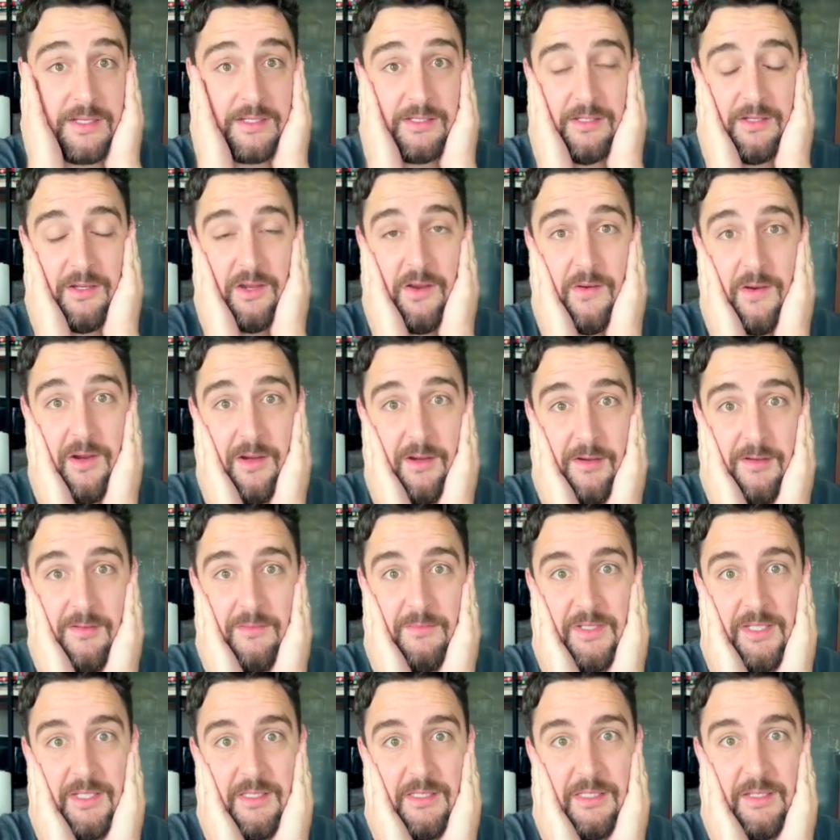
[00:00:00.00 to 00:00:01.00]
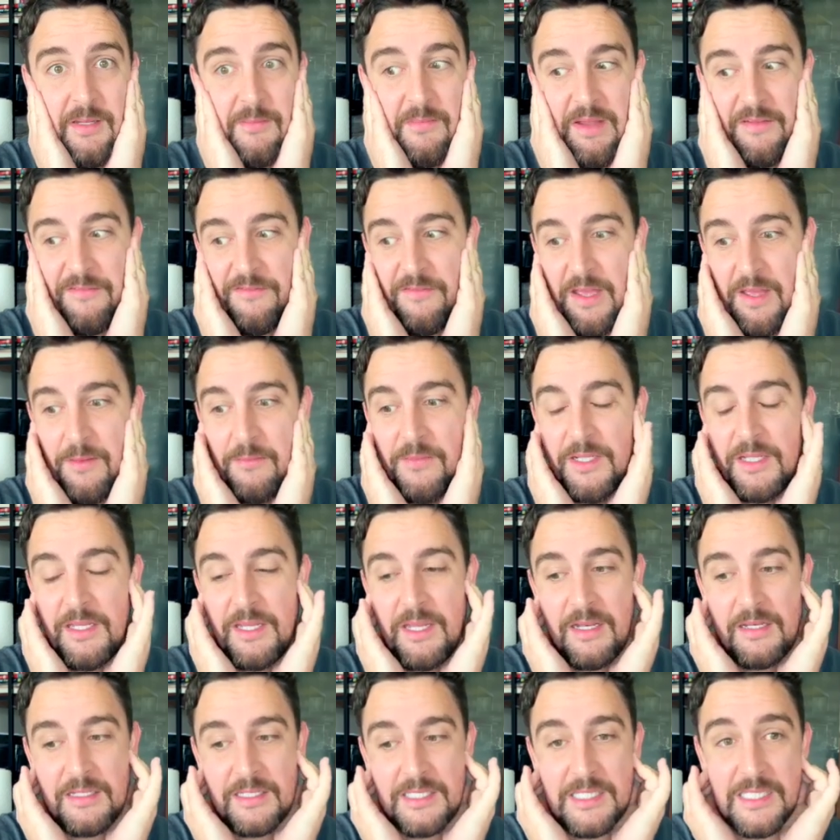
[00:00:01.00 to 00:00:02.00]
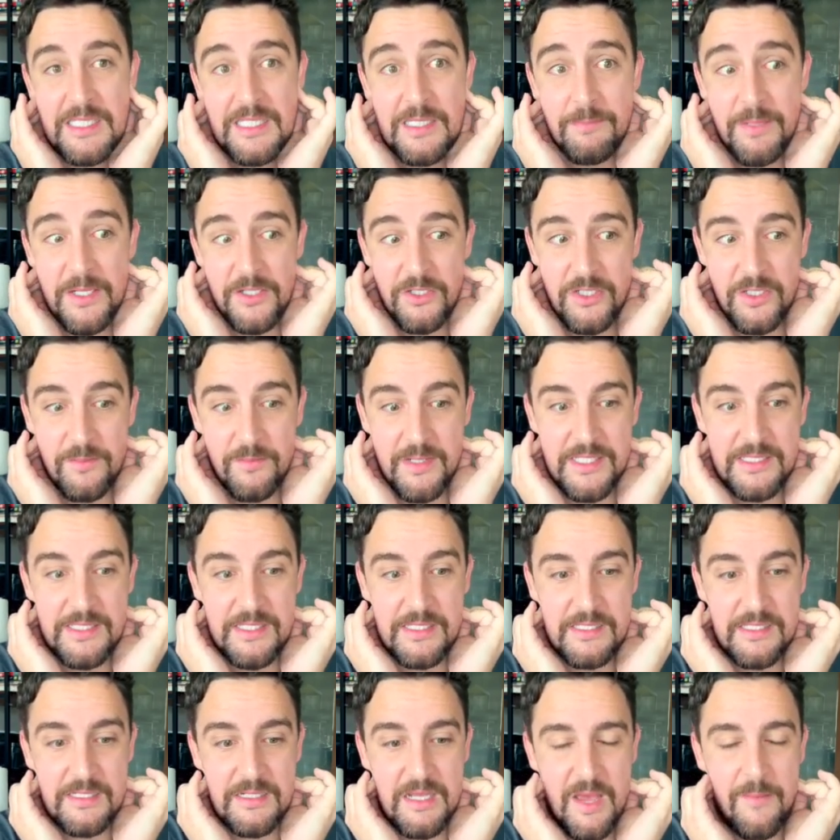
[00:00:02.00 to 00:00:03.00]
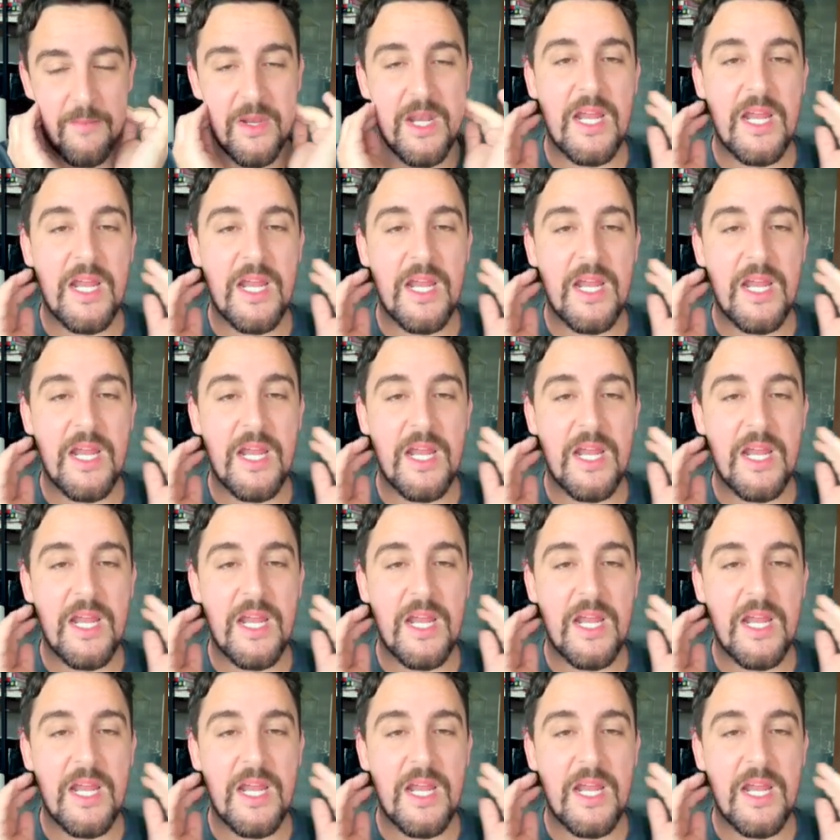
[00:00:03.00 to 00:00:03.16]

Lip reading: to go home to see my family, and especially my sister. I mean,